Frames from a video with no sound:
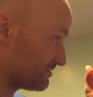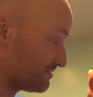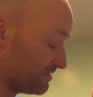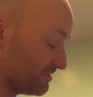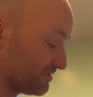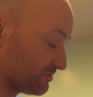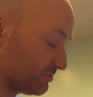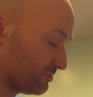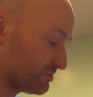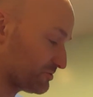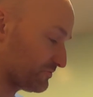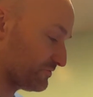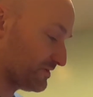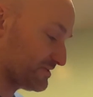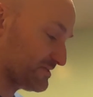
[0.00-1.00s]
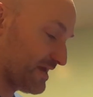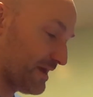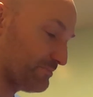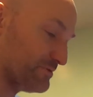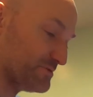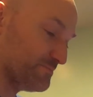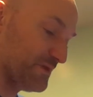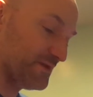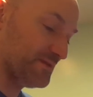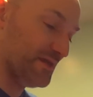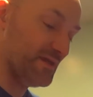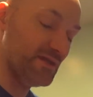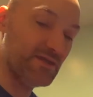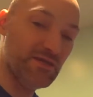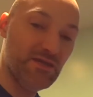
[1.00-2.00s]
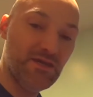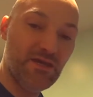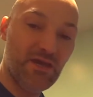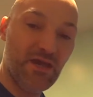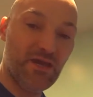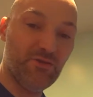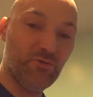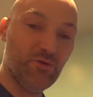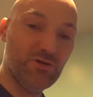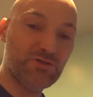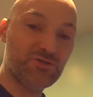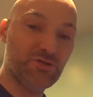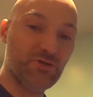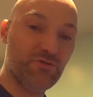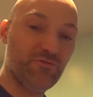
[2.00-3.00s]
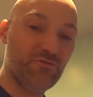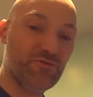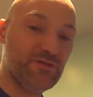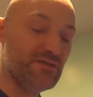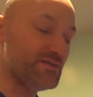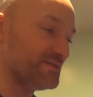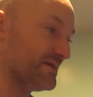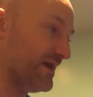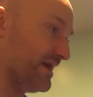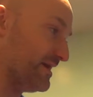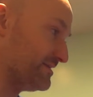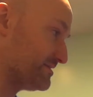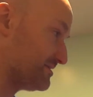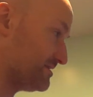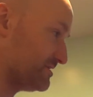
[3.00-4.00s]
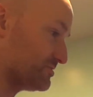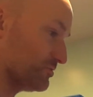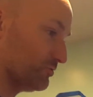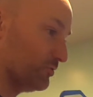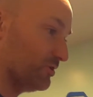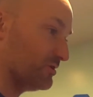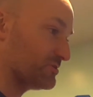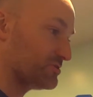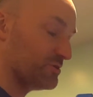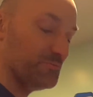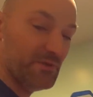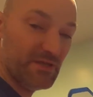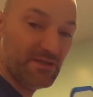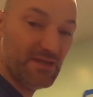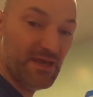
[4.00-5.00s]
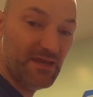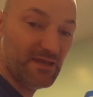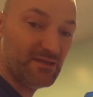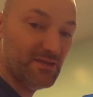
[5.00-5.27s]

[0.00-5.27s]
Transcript: The enclosure for the top is magnetic, and also for these sides, these are also magnetic.